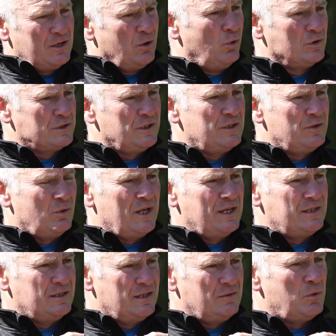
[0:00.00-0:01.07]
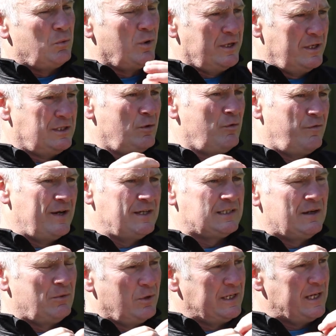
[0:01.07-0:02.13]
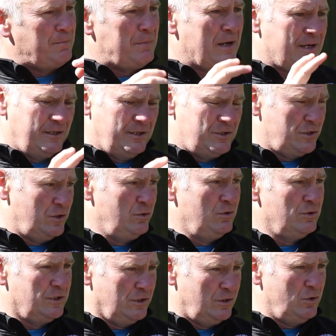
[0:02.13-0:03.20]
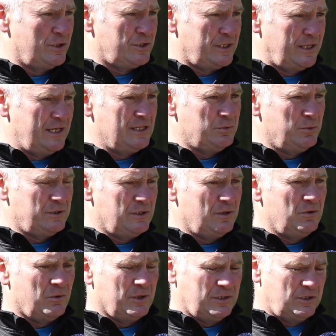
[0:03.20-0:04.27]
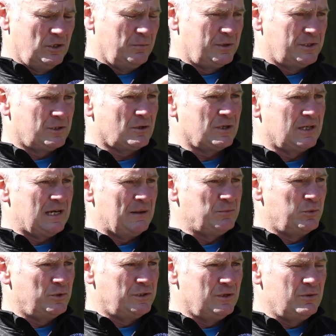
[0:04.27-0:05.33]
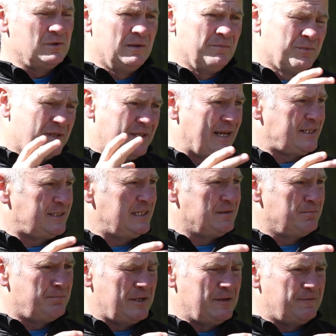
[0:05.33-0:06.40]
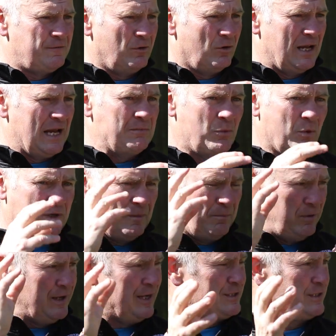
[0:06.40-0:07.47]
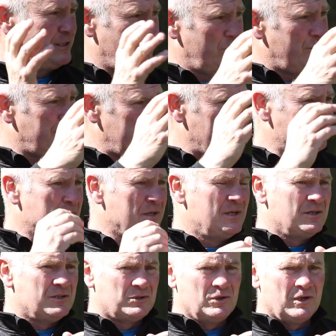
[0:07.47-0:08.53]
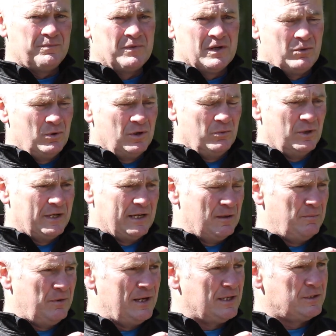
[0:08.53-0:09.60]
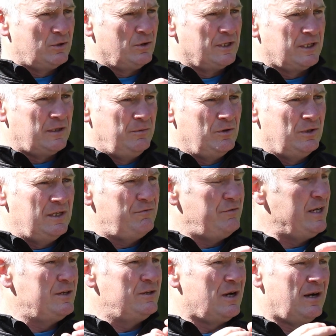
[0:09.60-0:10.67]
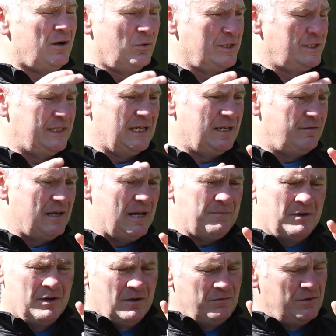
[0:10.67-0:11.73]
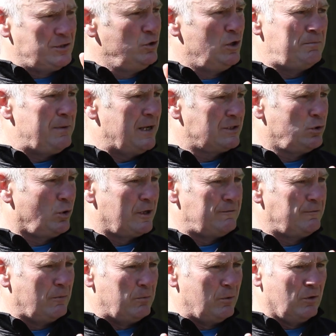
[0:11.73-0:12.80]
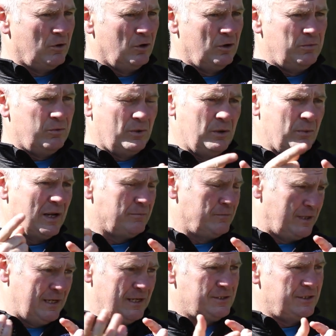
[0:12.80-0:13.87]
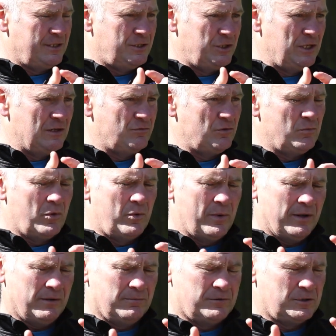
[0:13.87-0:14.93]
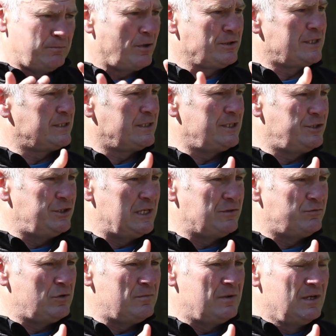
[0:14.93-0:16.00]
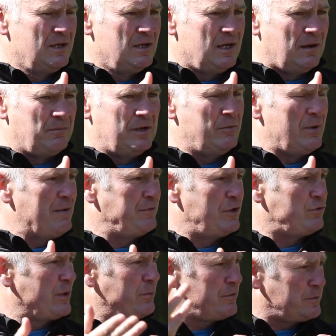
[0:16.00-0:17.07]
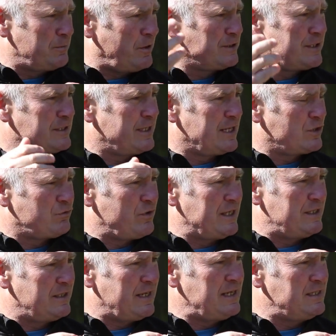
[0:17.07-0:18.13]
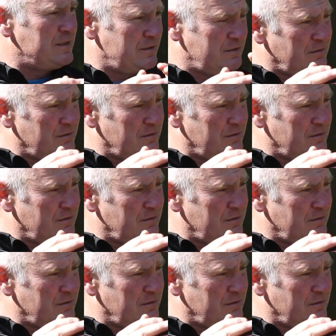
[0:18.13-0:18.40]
at Horsell and all that, you know. We want to do things like, we want to get back into schools and coach the kids, we do. We want to turn up the soccer camps, we do. Next season being full time, we want the players to do the same. Yeah. So we'll get the players to go in the community. I always say to them, there's no back door to football club. We welcome the kids in the change room. We welcome sponsors in the change room. I believe we're having a drink with sponsors next Friday night